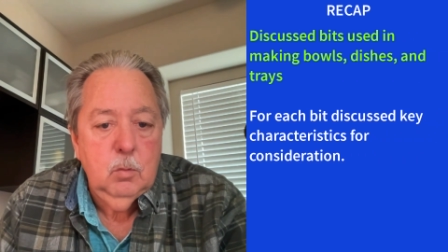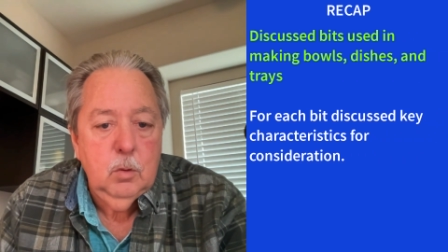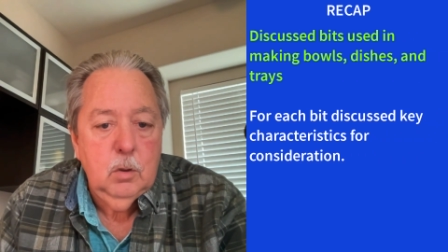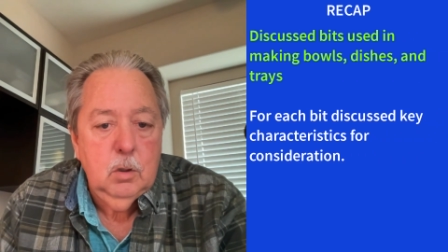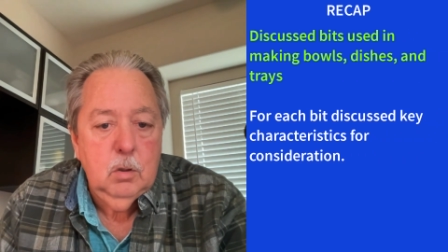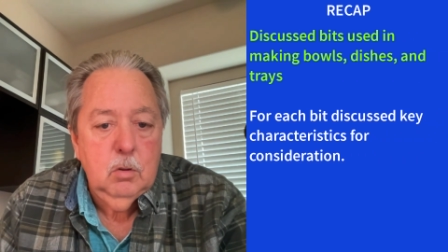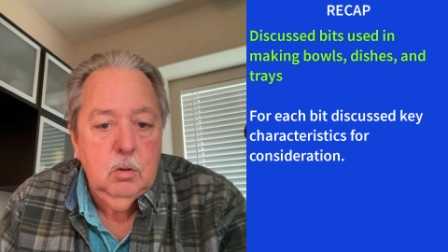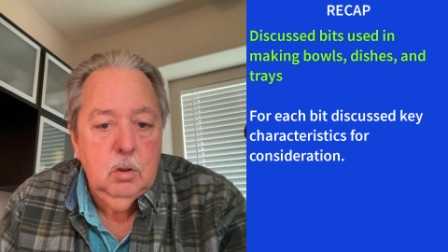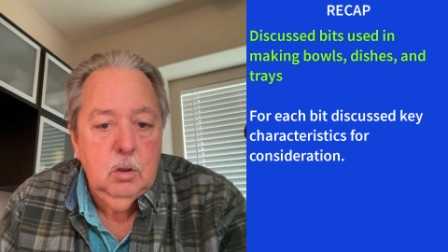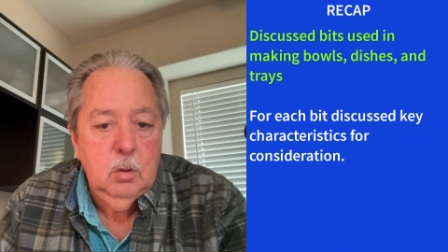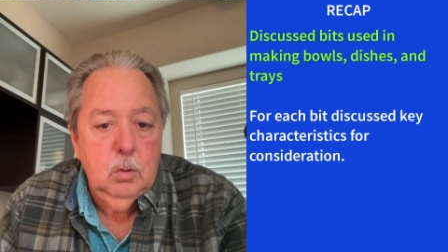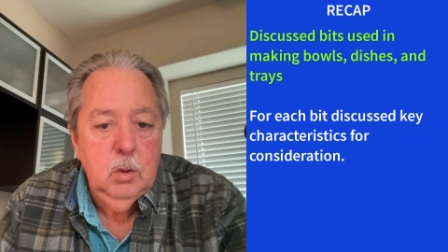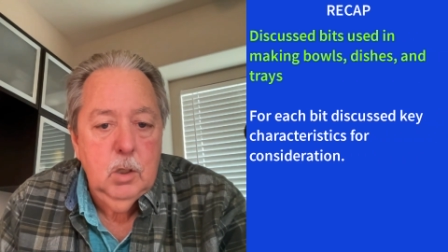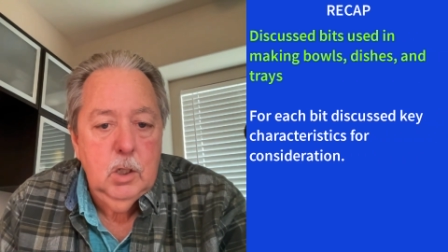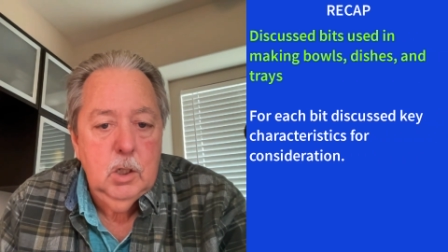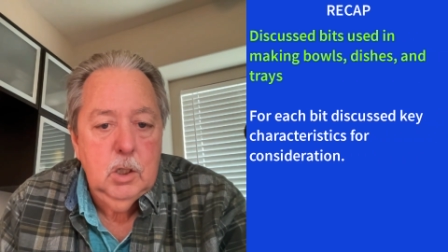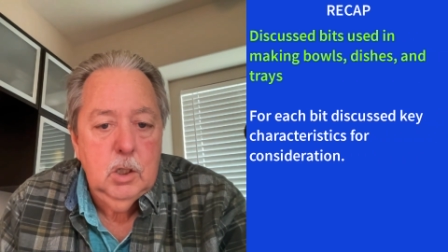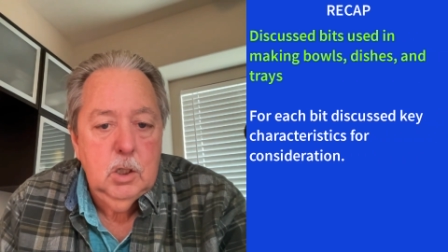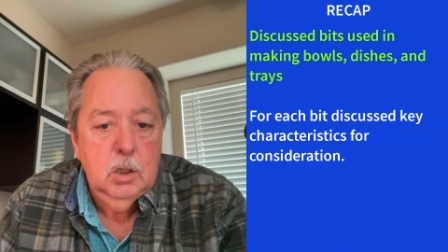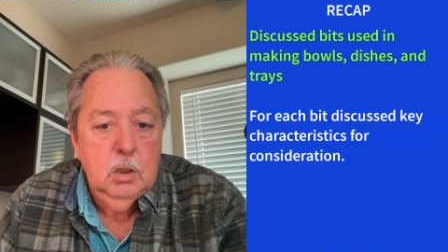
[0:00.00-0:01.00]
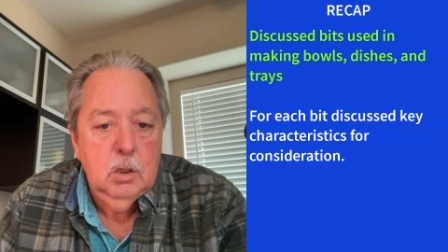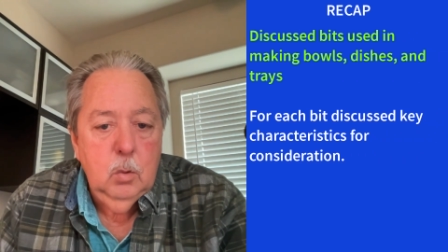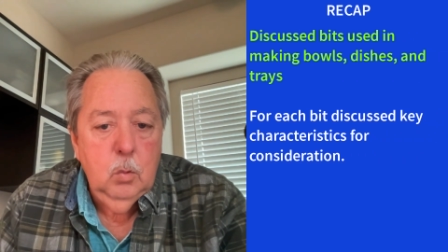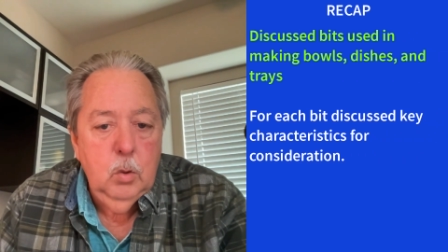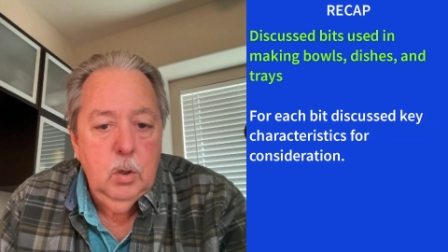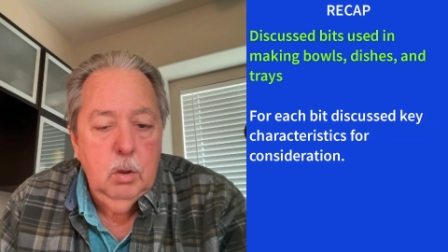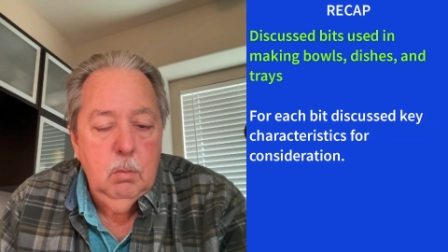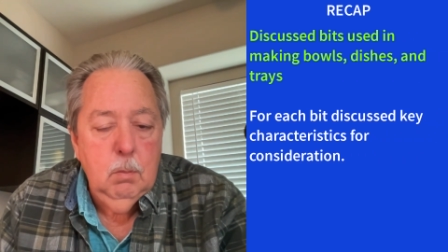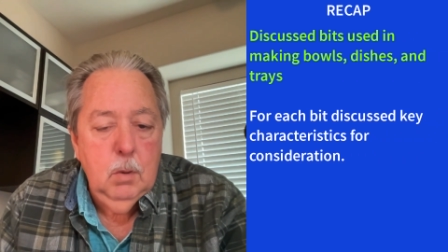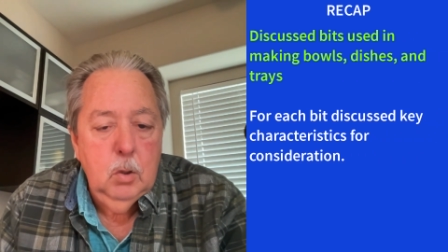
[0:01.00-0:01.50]
for consideration,
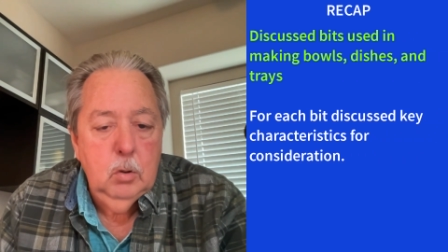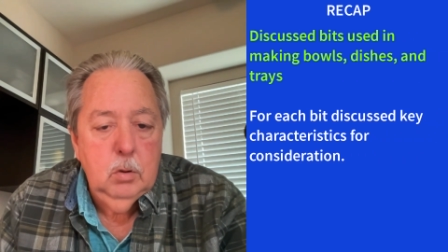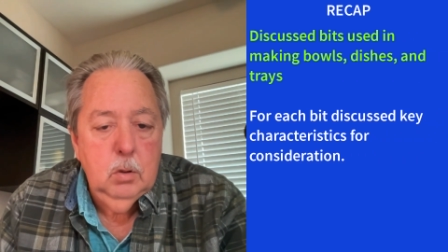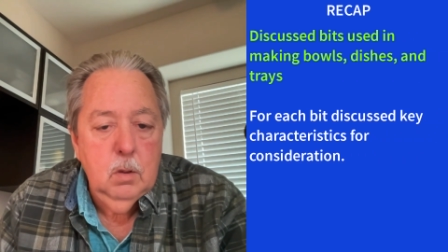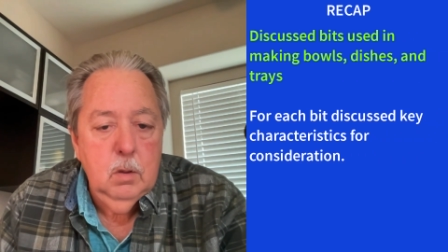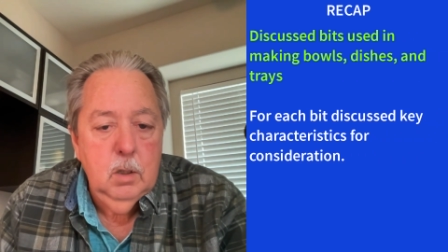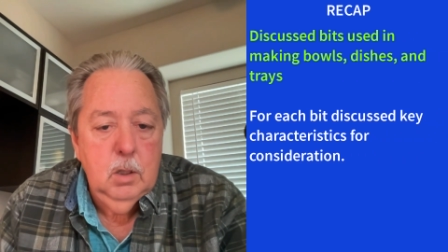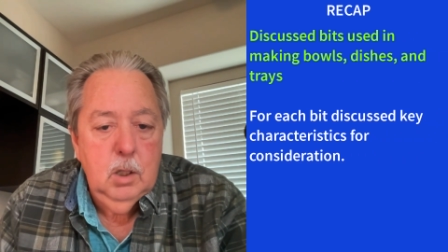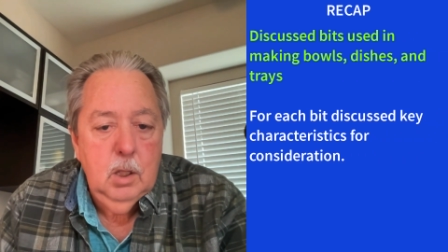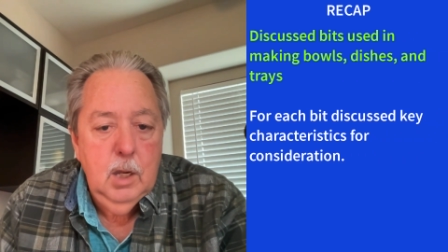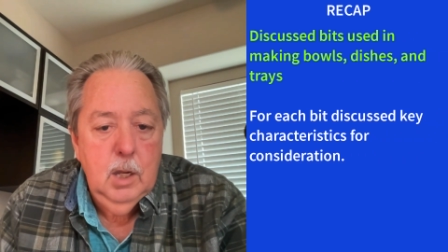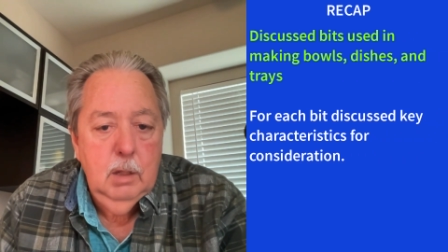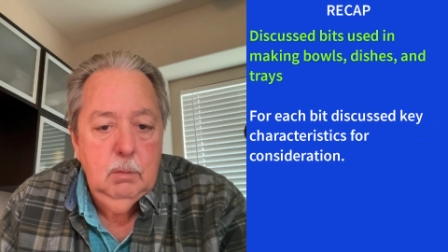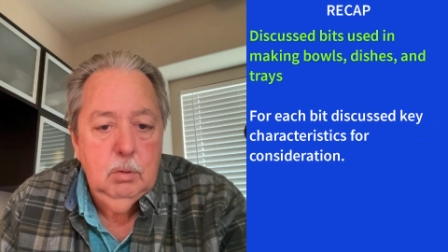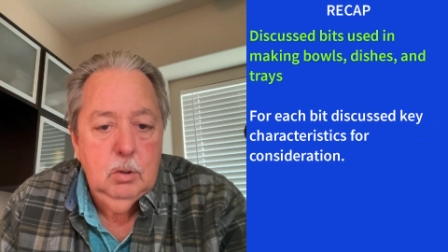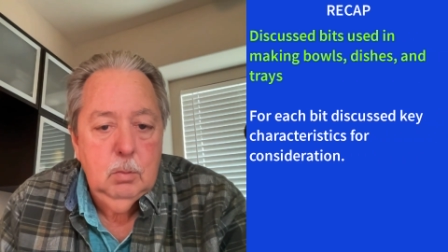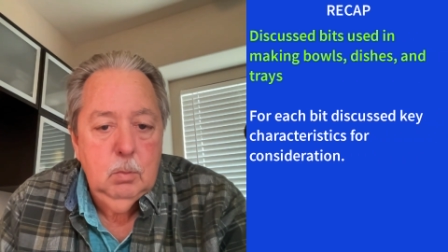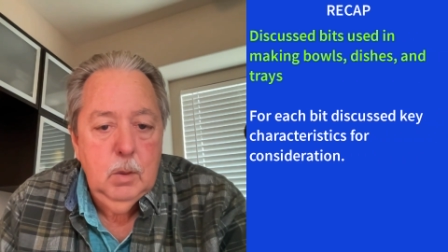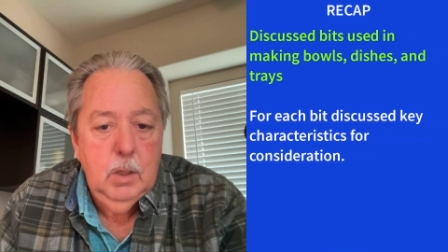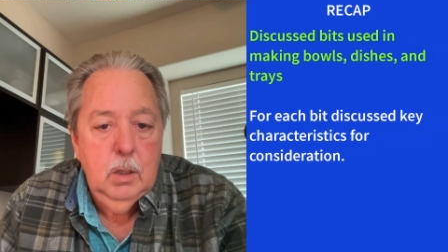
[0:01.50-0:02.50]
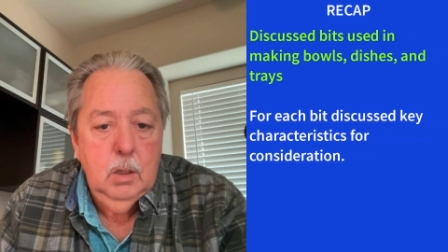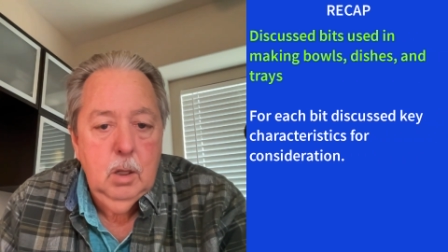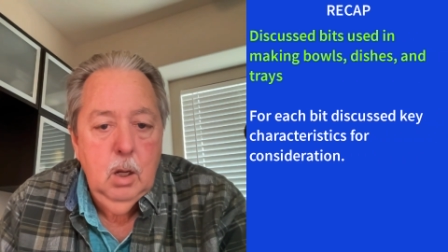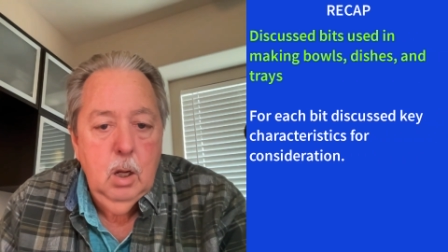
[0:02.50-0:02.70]
with most of the time spent